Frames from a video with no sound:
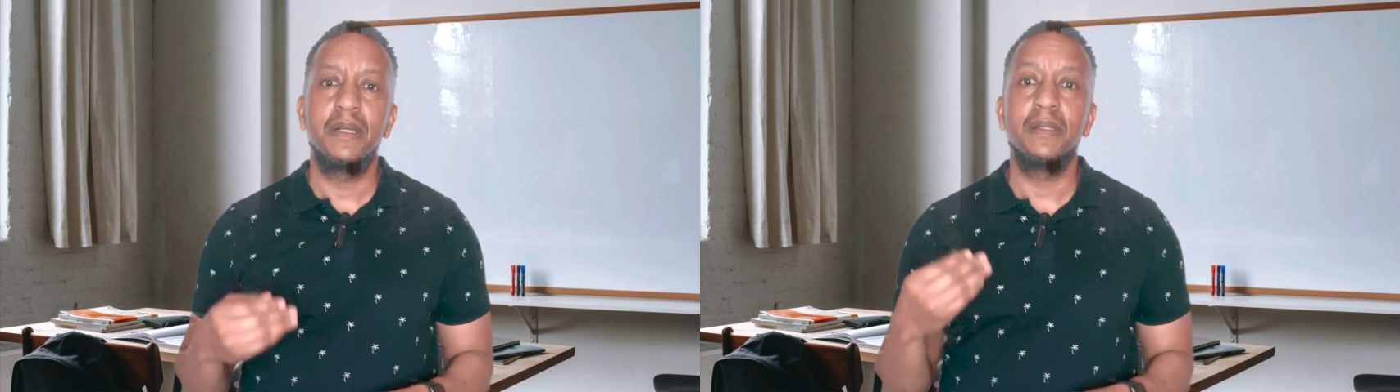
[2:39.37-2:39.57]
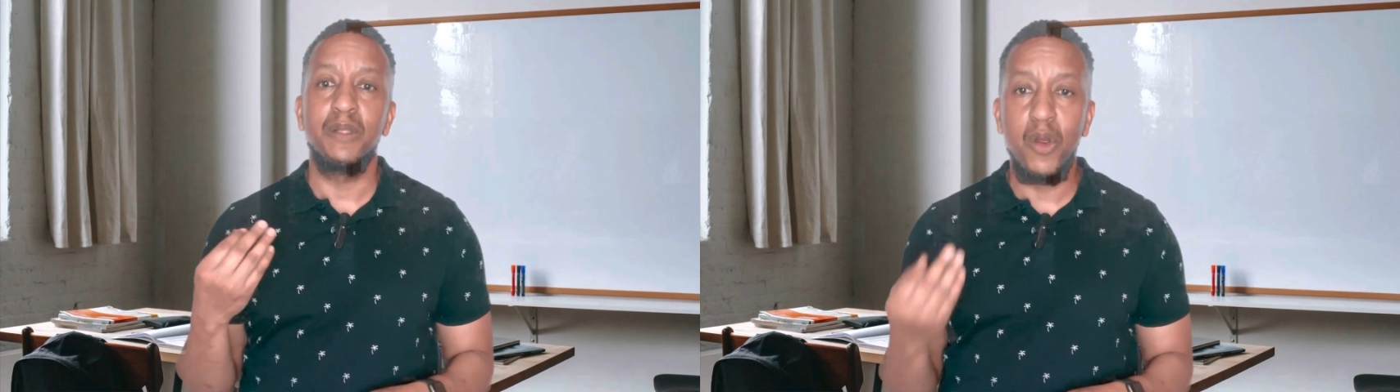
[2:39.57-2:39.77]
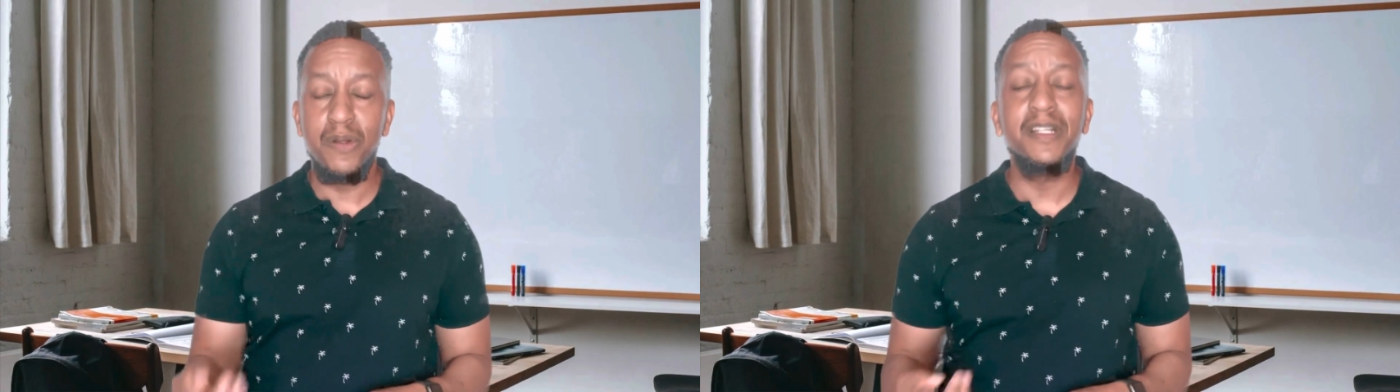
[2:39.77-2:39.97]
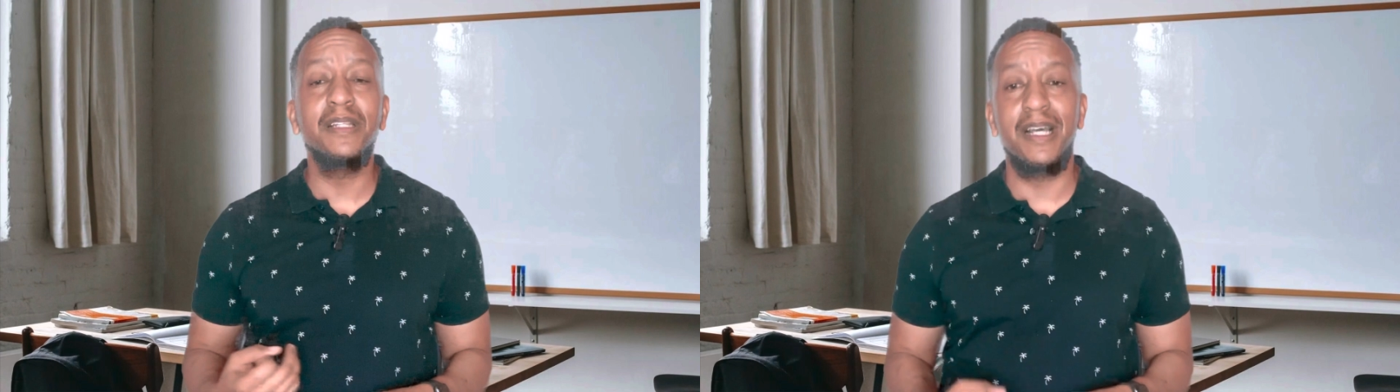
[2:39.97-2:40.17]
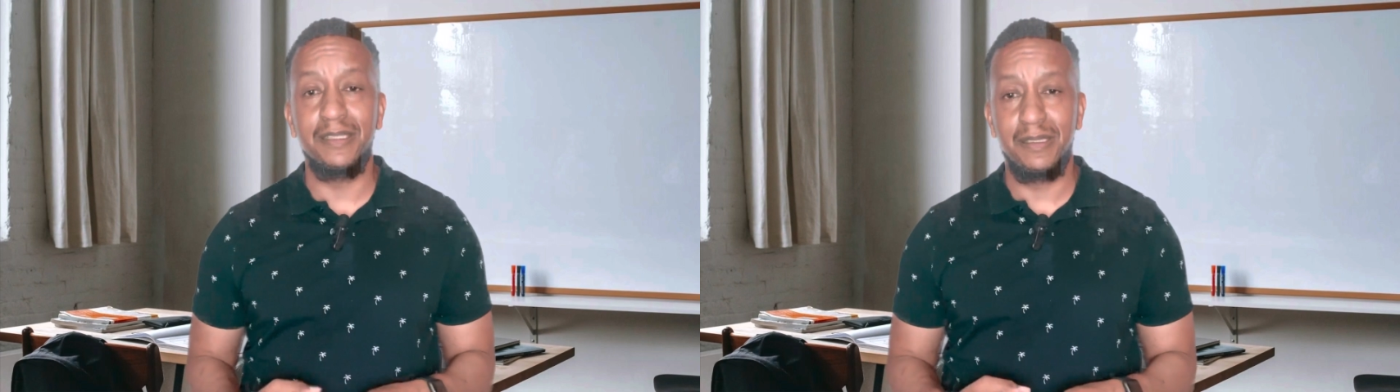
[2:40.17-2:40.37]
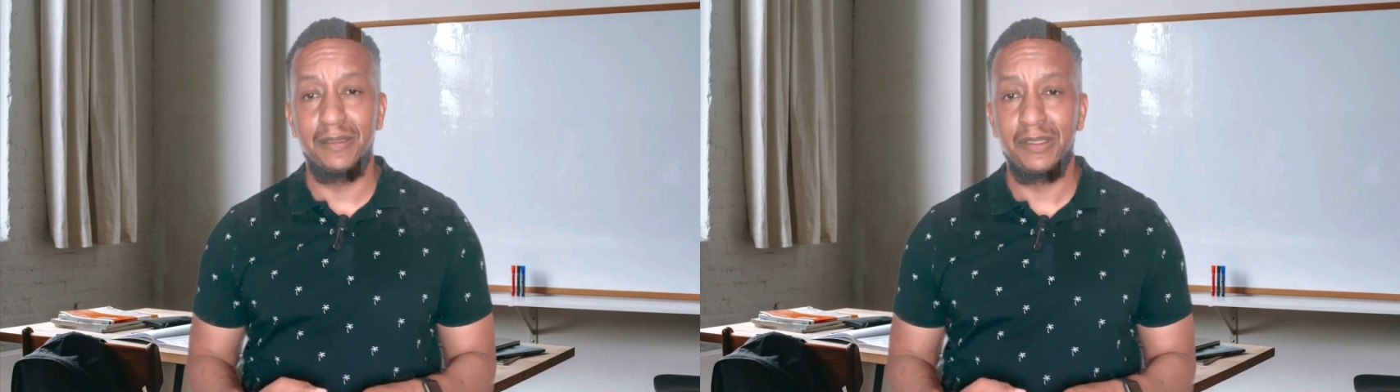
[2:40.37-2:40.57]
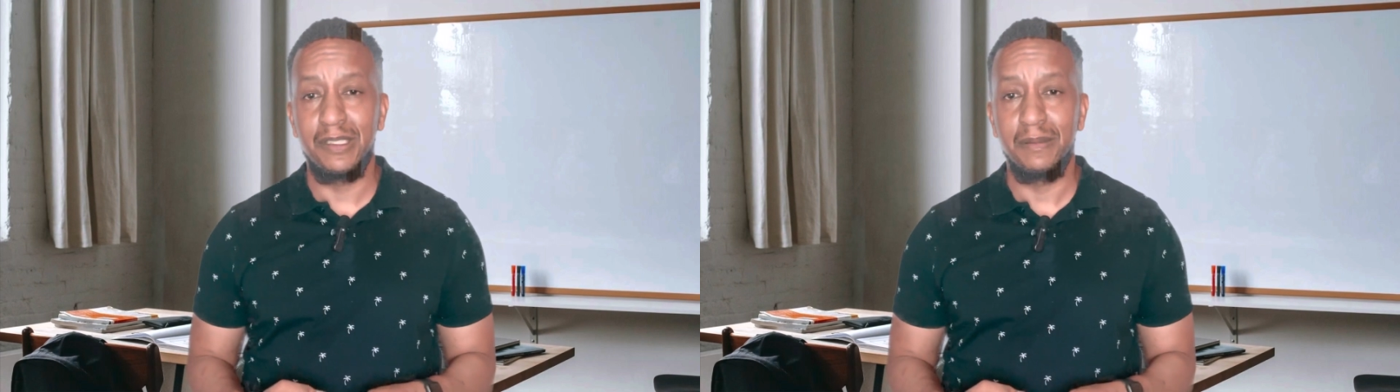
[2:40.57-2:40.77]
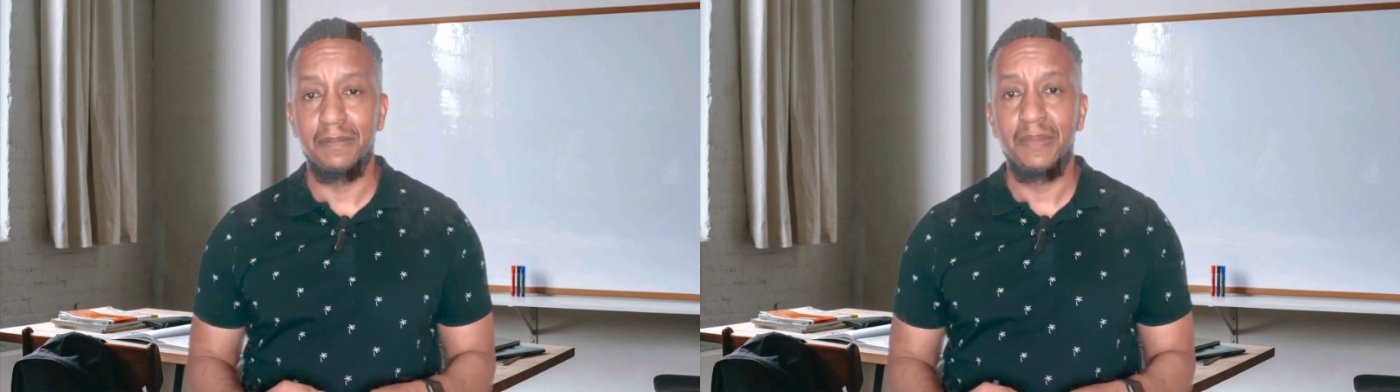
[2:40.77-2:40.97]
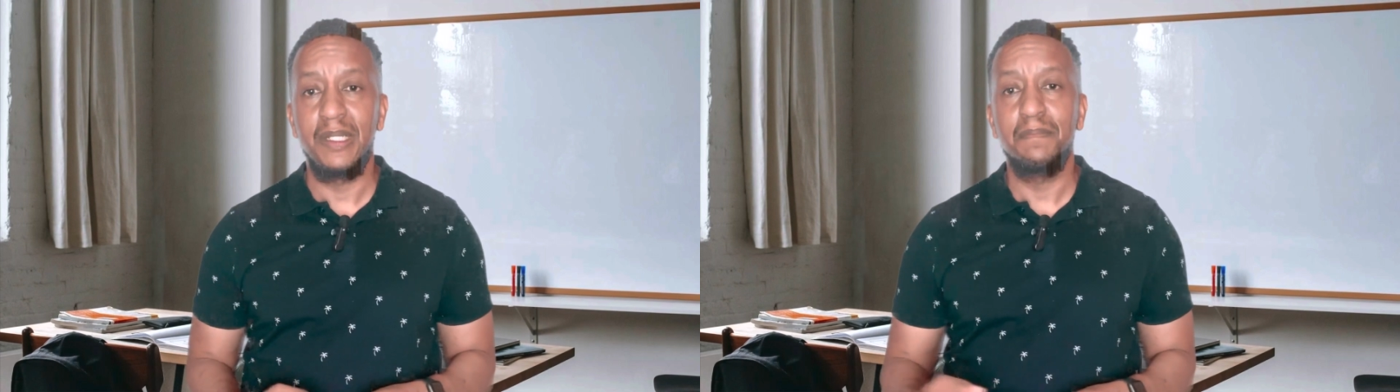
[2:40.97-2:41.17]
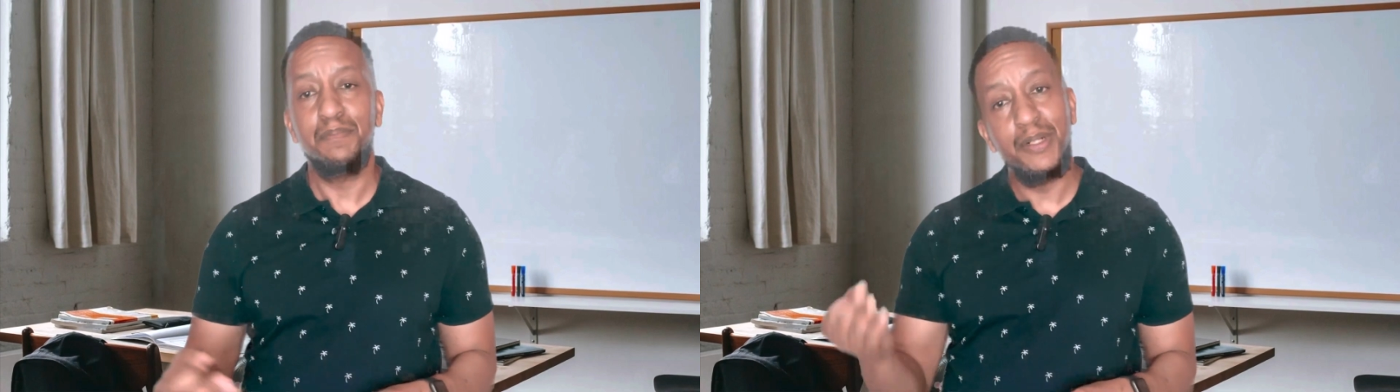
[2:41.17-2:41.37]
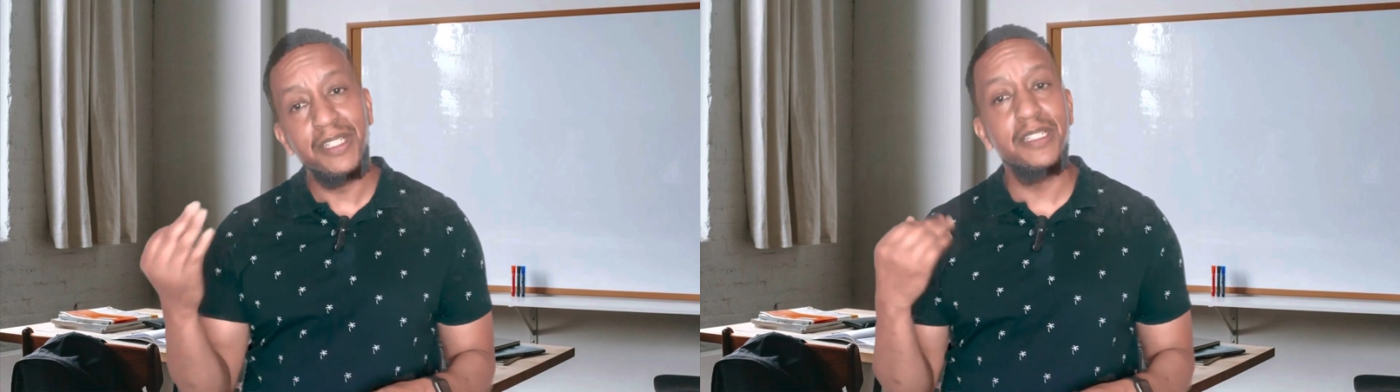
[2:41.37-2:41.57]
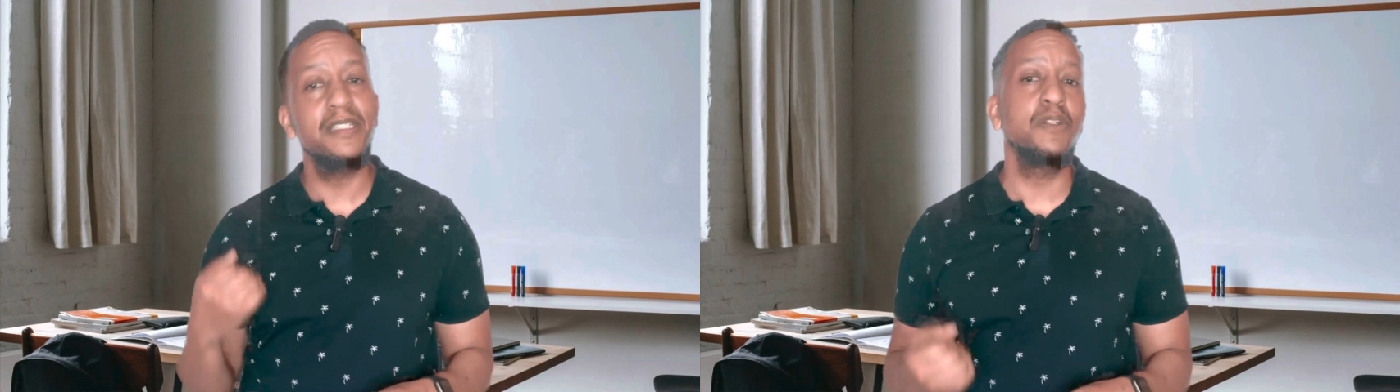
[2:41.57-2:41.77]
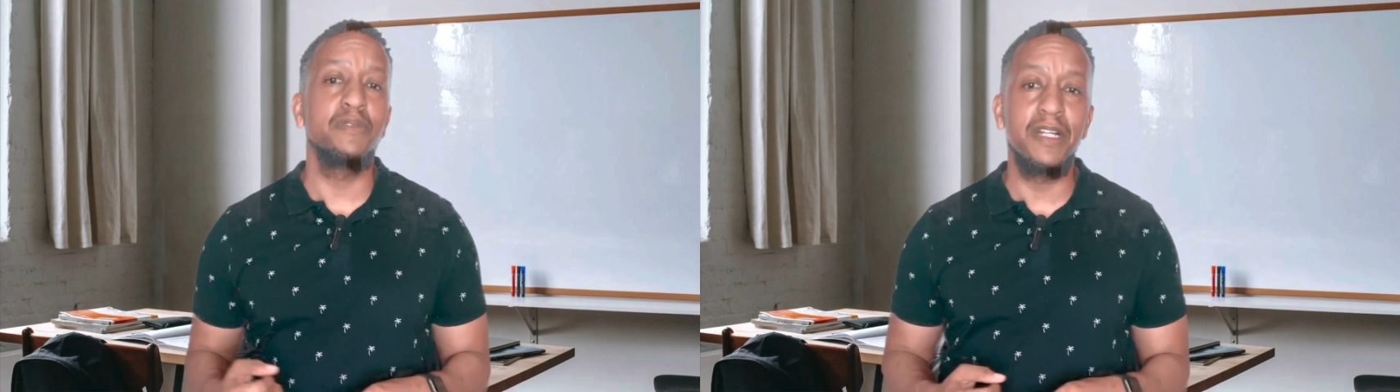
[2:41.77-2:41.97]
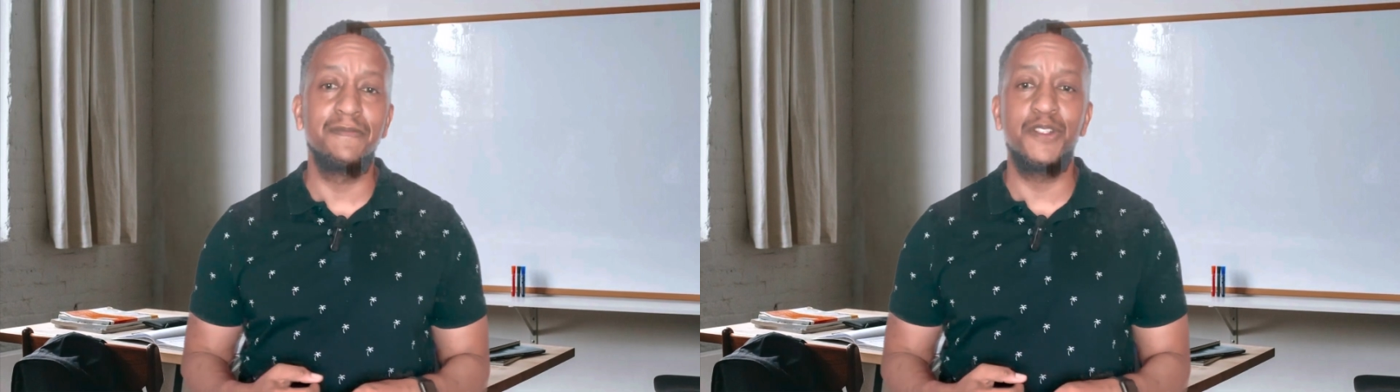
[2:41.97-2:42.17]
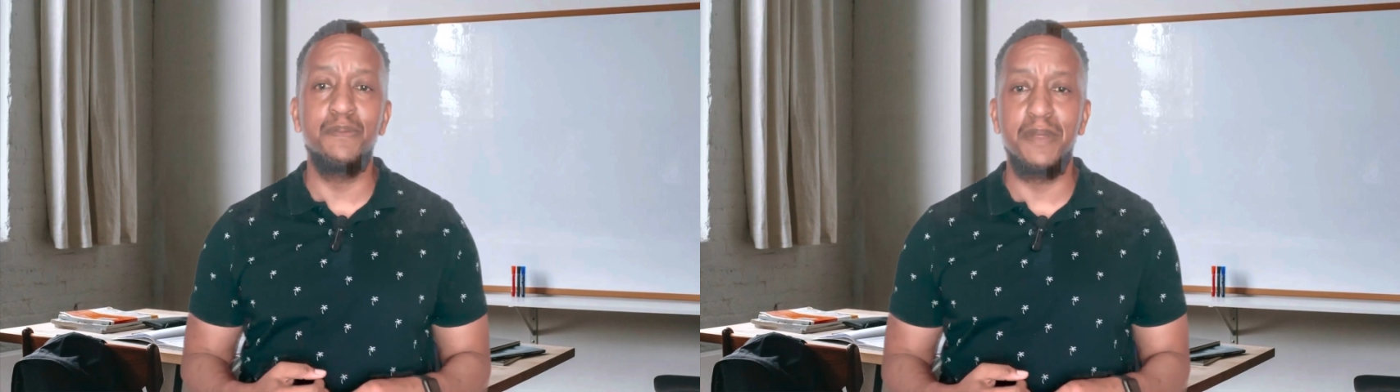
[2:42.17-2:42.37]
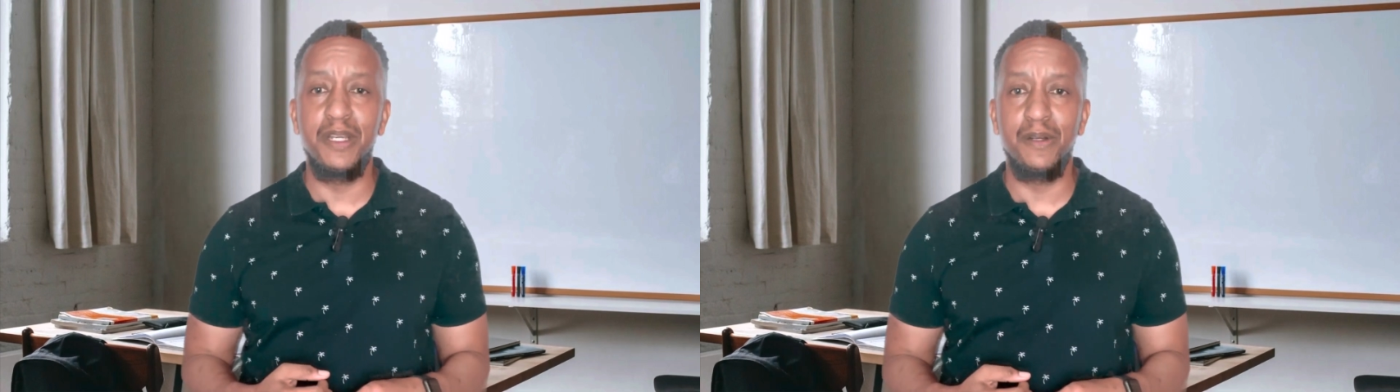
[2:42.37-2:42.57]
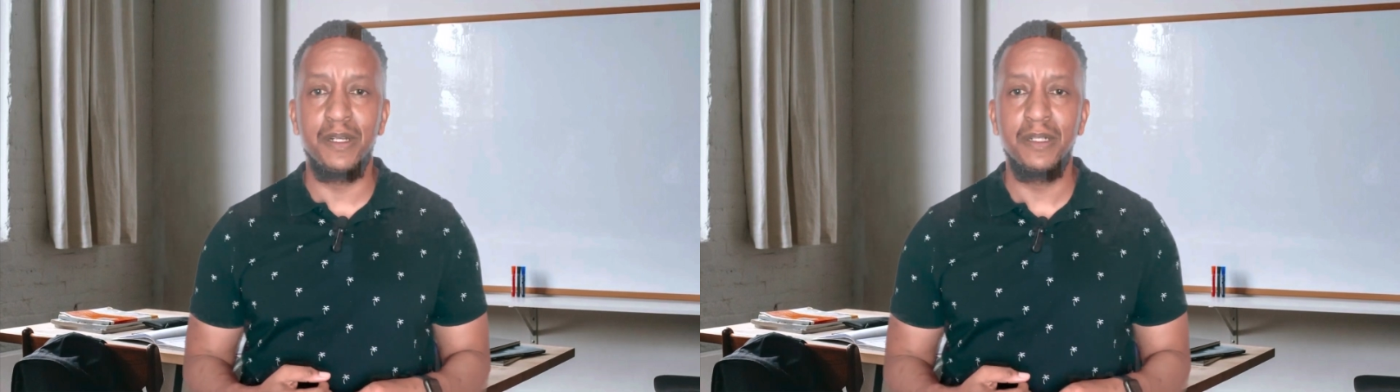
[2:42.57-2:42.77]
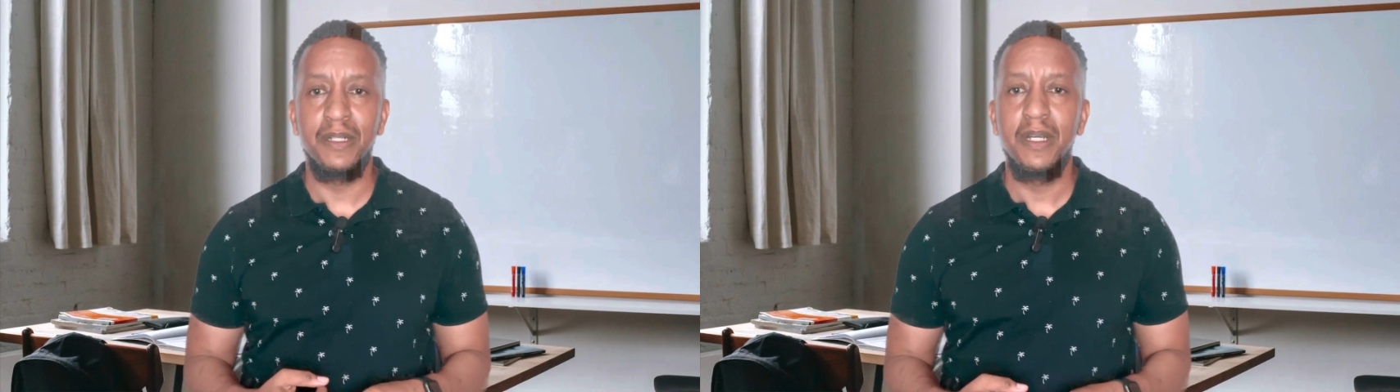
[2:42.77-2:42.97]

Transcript: learn the lessons, put it in the rearview mirror,